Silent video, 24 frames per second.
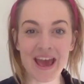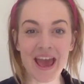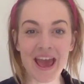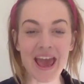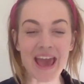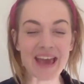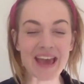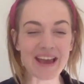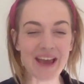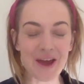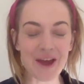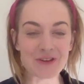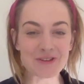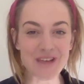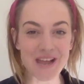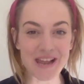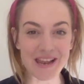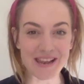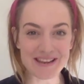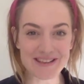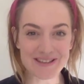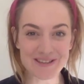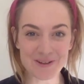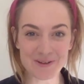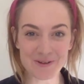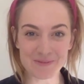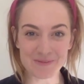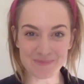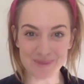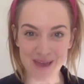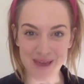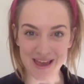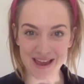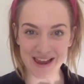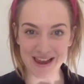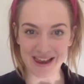It goes a little
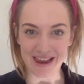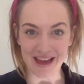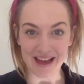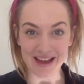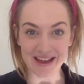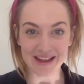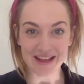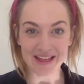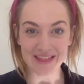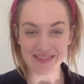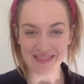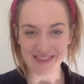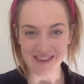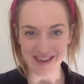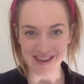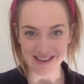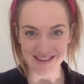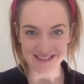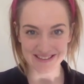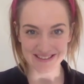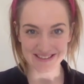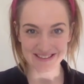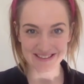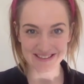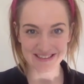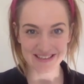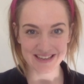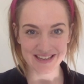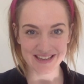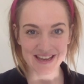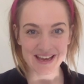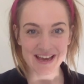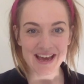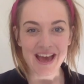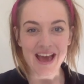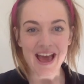bit like this.
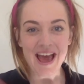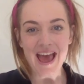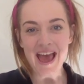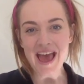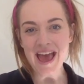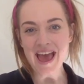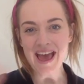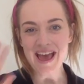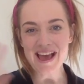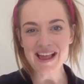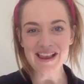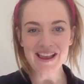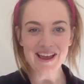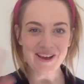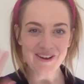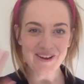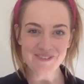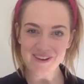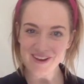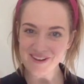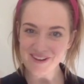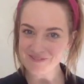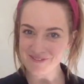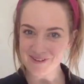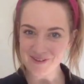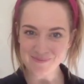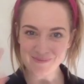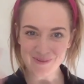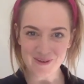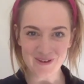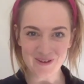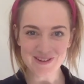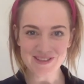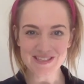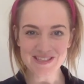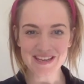Hello
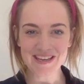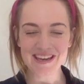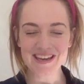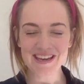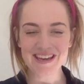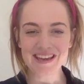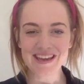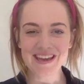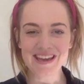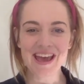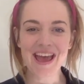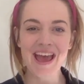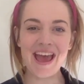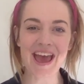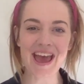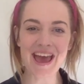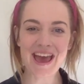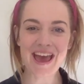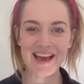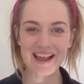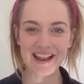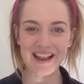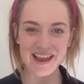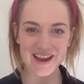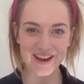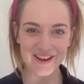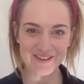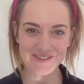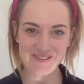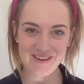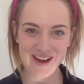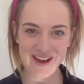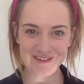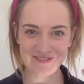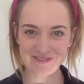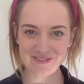everybody, hello
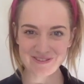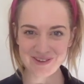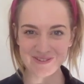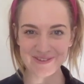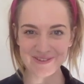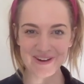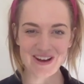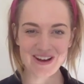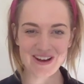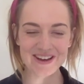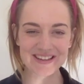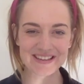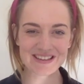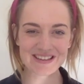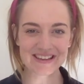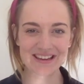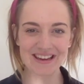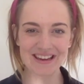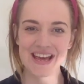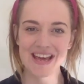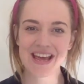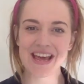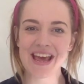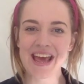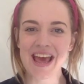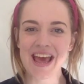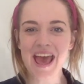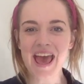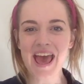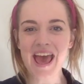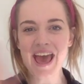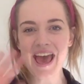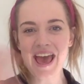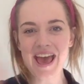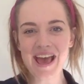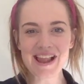everyone,
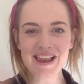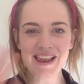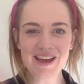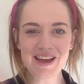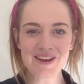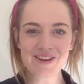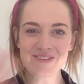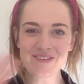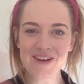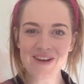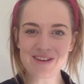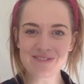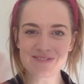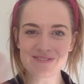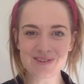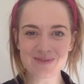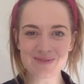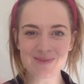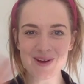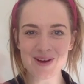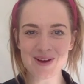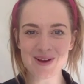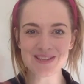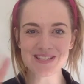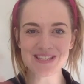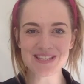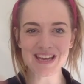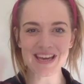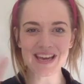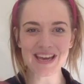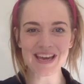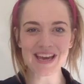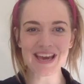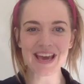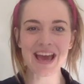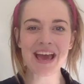hello
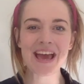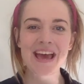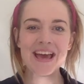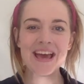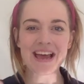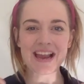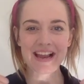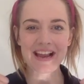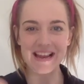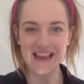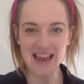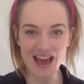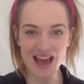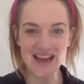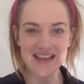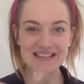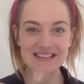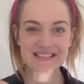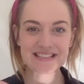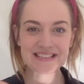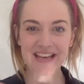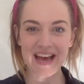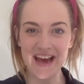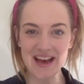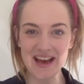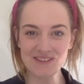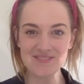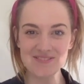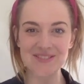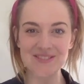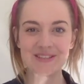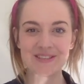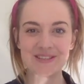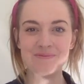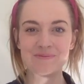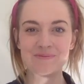everybody, let's have
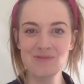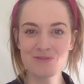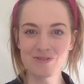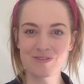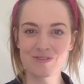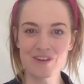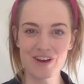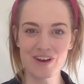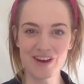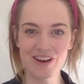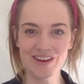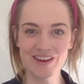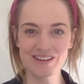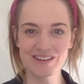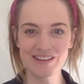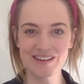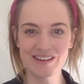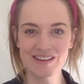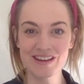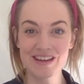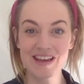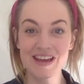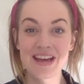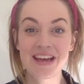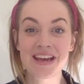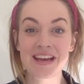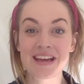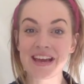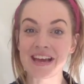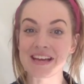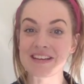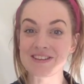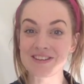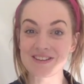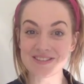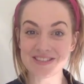some fun.
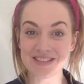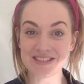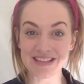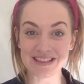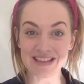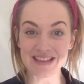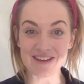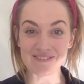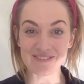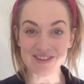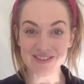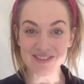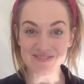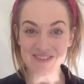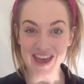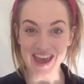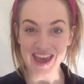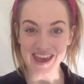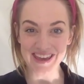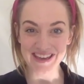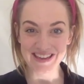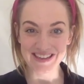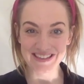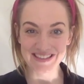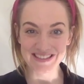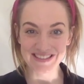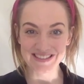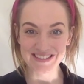Can you sing that with me?